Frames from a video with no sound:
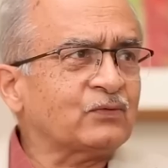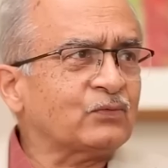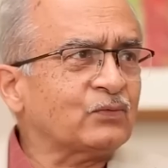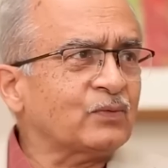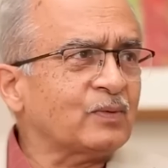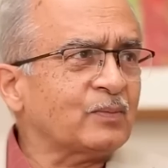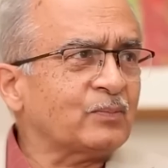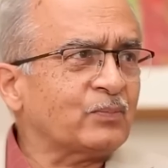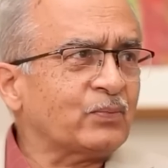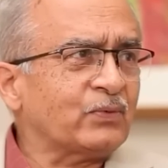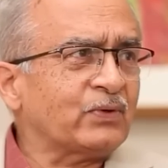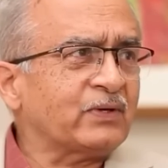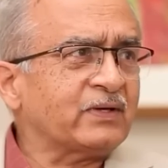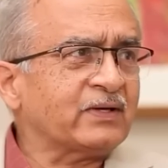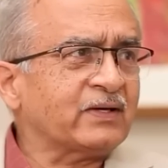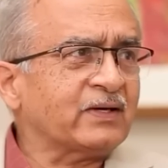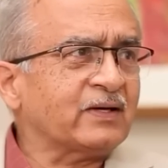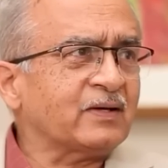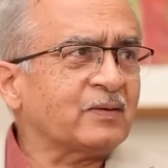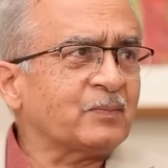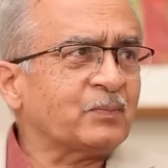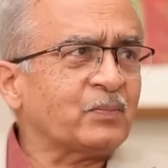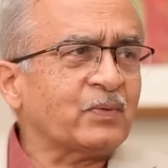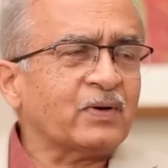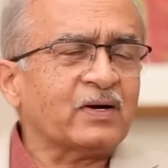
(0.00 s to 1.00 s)
to a
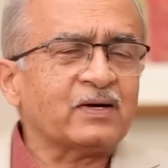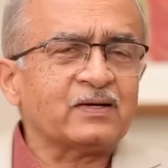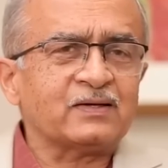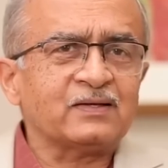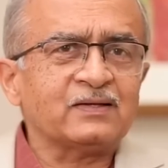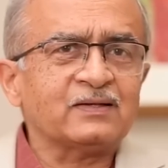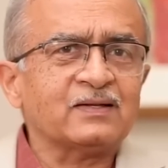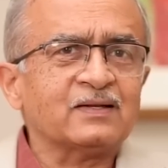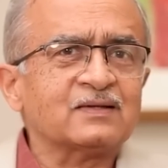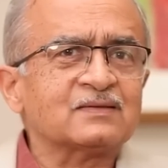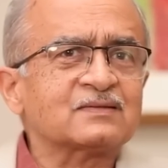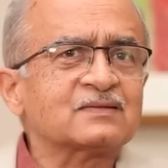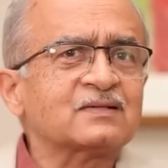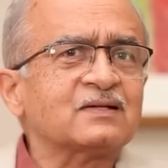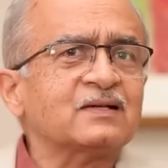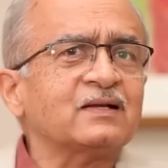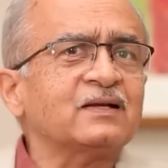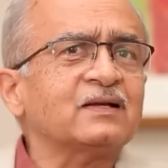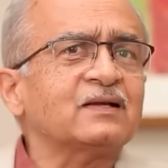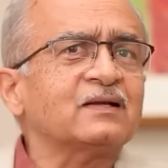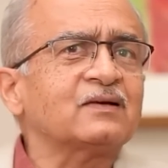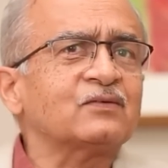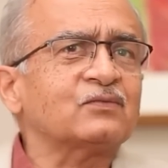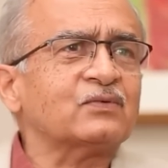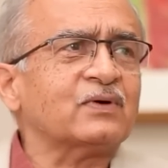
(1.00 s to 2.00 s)
political party, that's
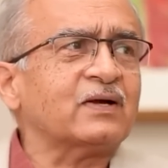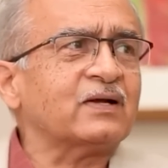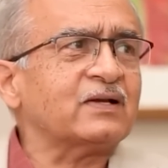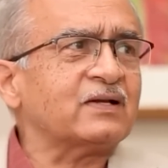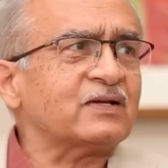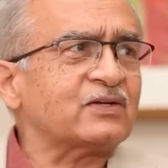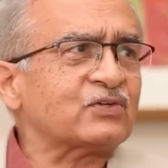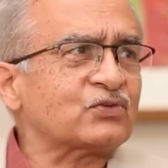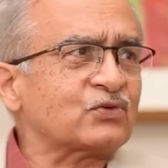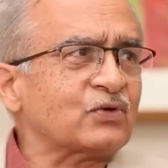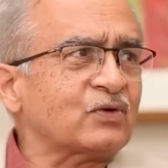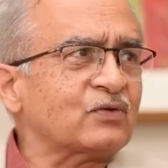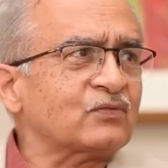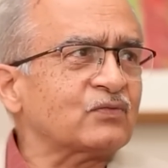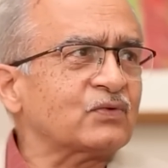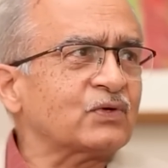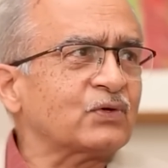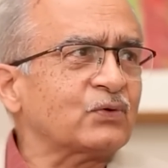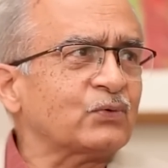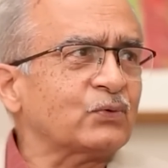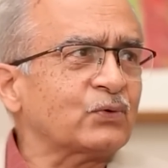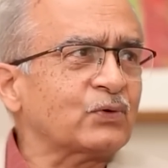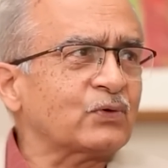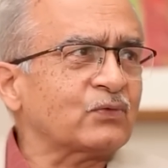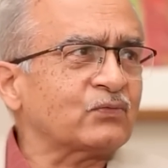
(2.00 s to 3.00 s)
clear violation of the
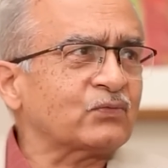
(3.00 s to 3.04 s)
code of...